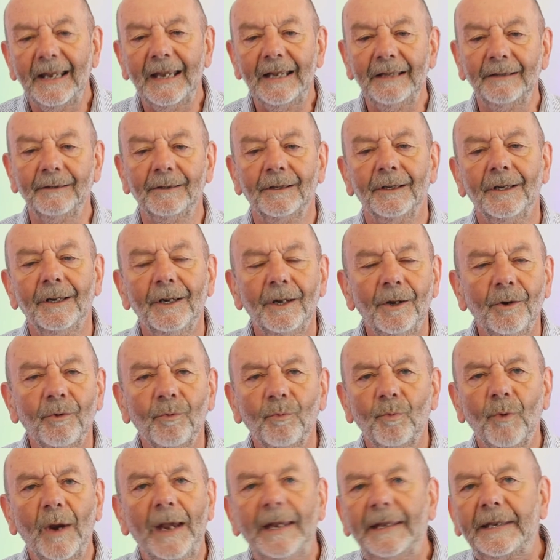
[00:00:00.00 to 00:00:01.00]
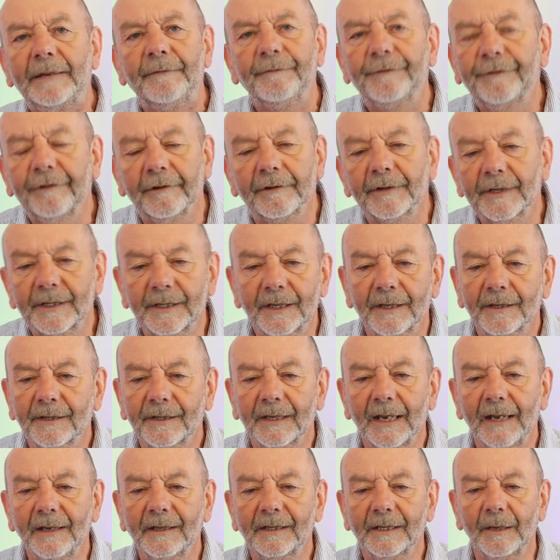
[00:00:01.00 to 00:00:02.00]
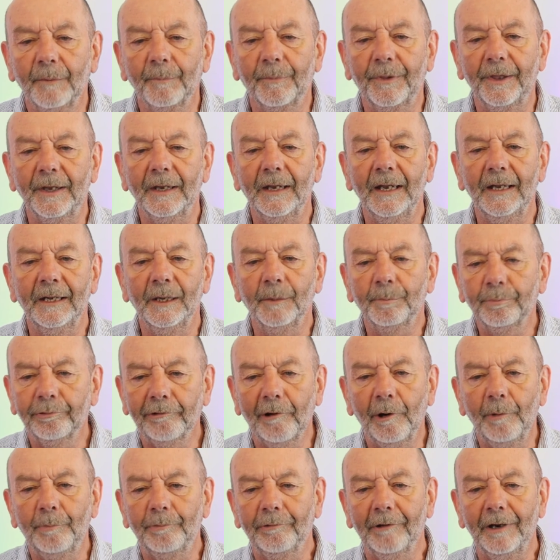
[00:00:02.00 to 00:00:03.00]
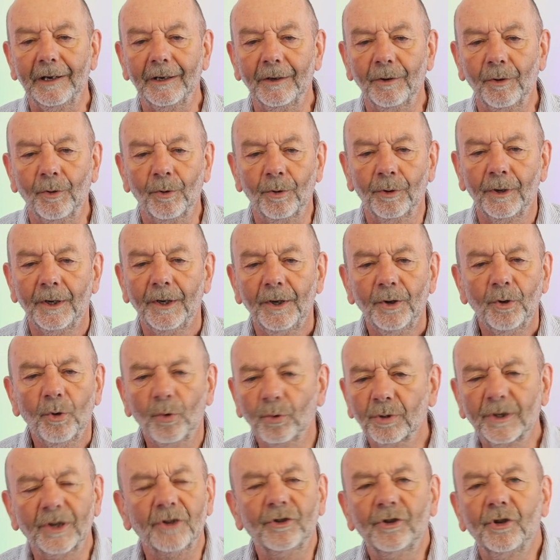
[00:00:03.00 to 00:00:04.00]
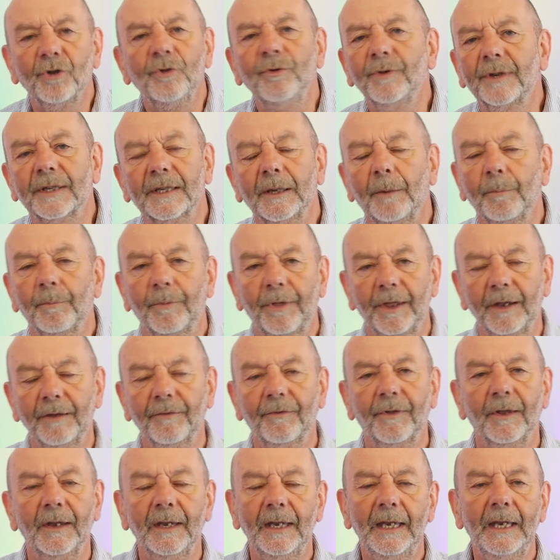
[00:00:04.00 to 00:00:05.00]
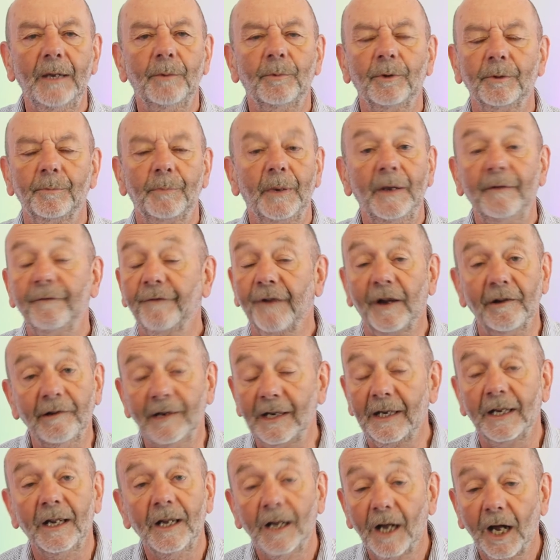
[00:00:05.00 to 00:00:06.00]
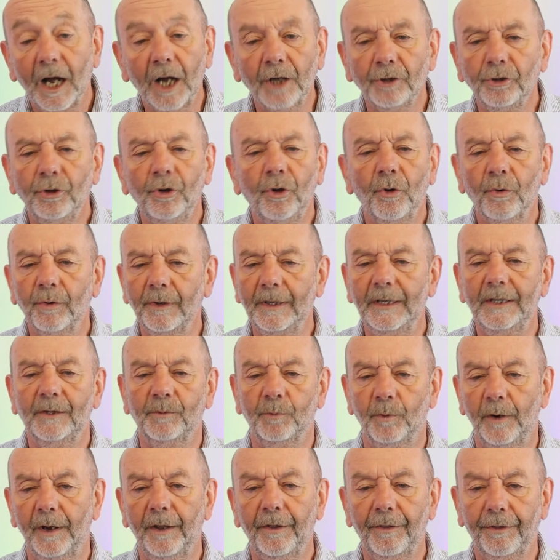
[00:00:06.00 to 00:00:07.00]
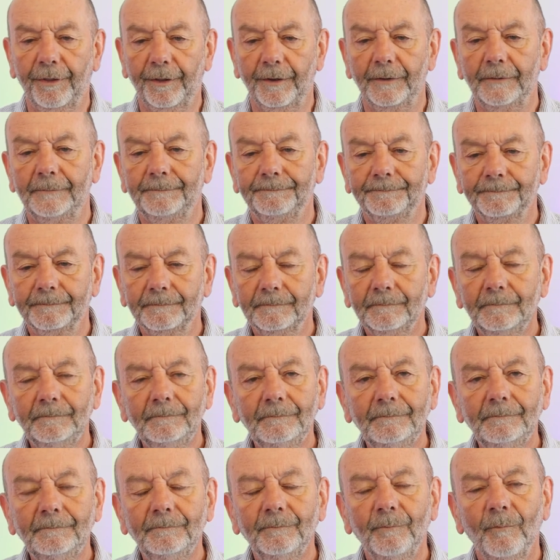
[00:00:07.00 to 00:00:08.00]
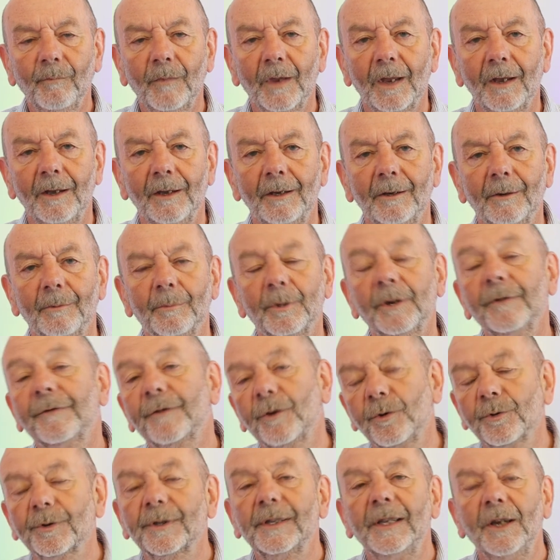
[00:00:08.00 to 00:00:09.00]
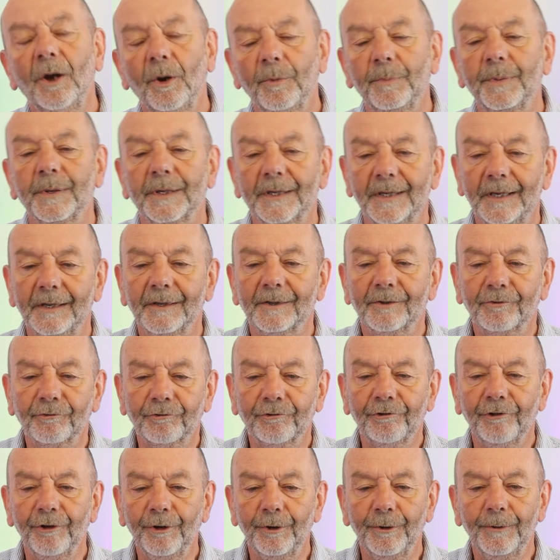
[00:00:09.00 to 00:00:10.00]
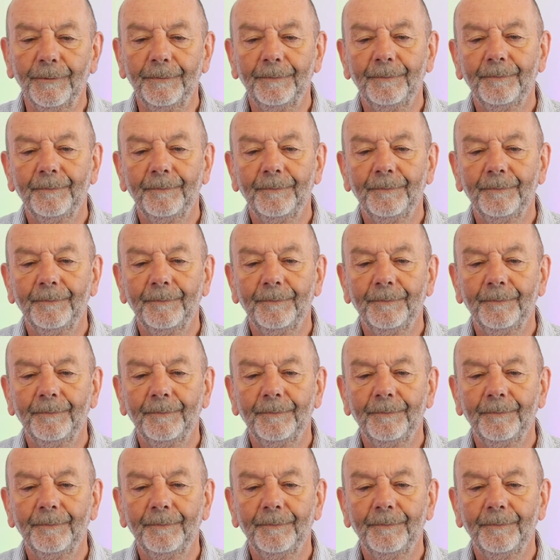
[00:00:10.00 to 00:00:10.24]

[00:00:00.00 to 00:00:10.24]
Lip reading: in, waiting for us to say something inappropriate or to do something that he would be very annoyed with. But of course, the opposite is true.